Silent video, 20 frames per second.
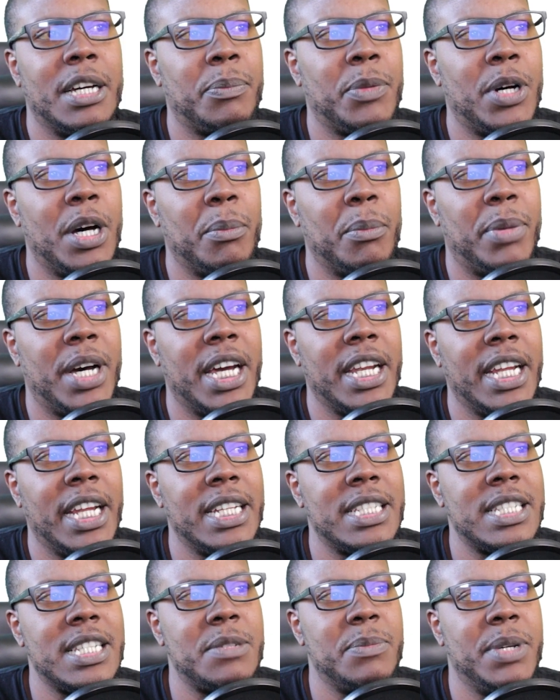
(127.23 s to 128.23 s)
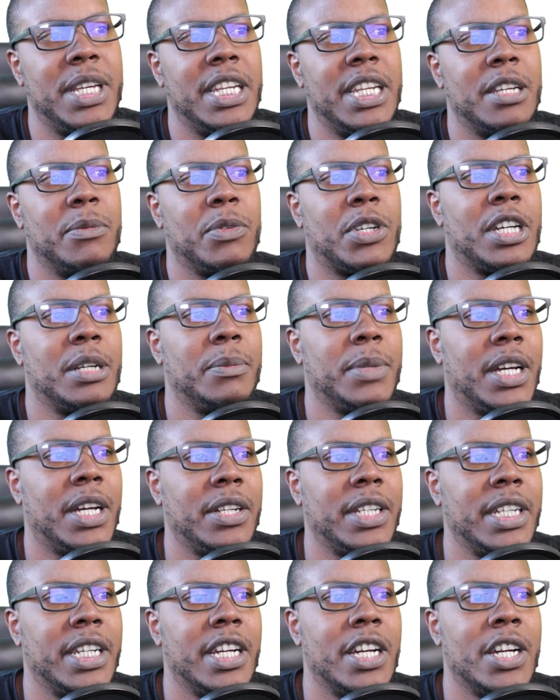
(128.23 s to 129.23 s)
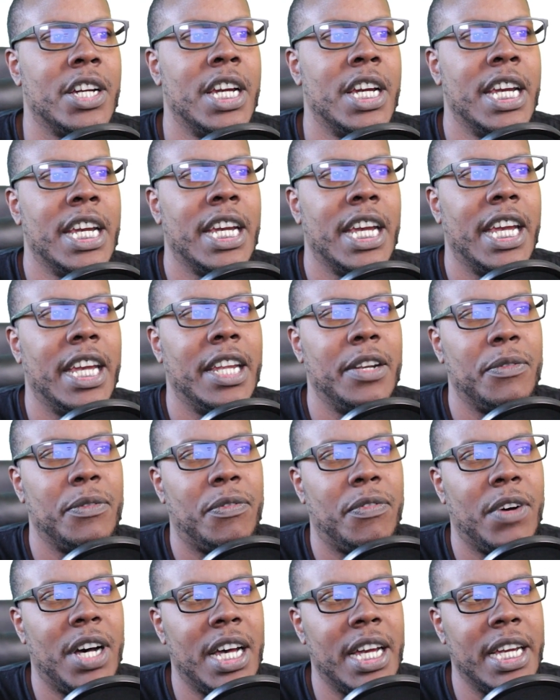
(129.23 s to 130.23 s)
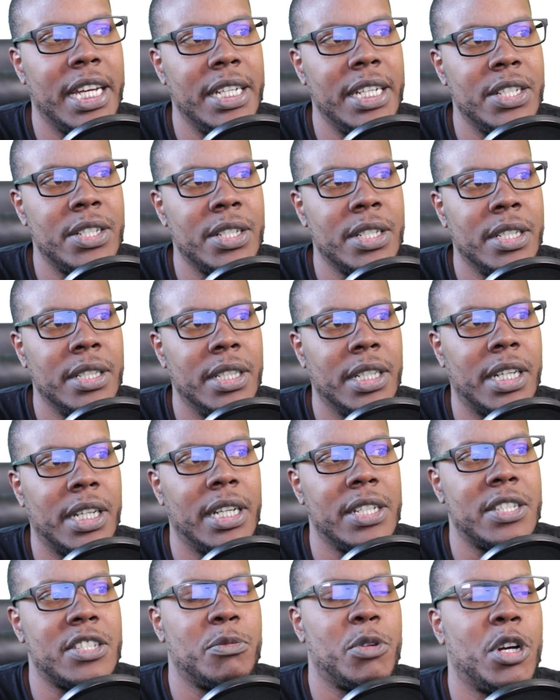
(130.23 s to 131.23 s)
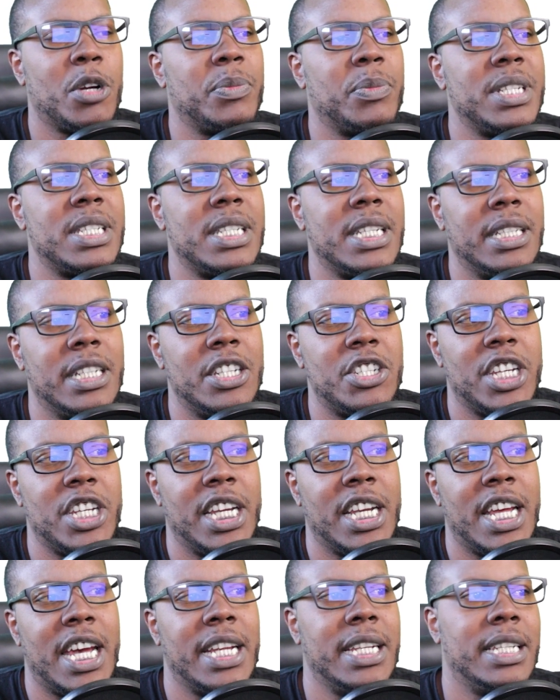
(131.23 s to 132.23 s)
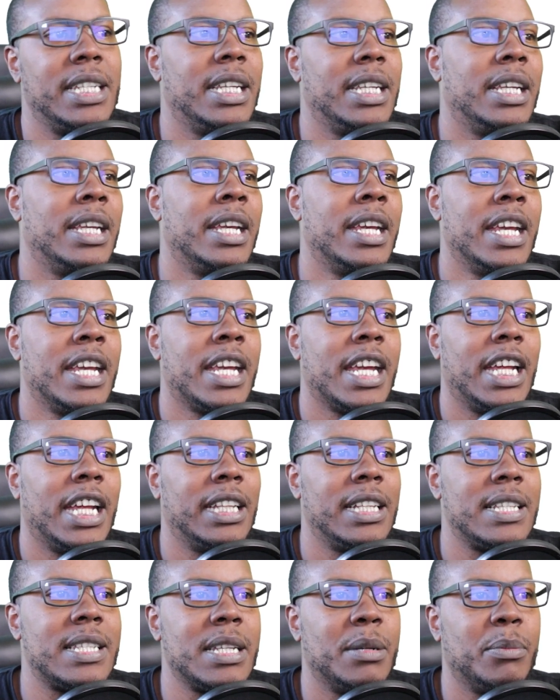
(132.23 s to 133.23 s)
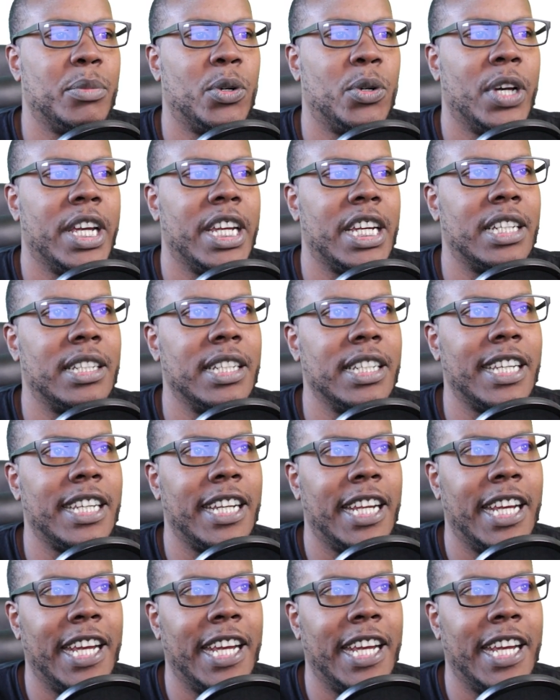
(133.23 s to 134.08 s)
up on Binance's medium, come down here and find the custom R P C, the chain I D, and the symbol, and click it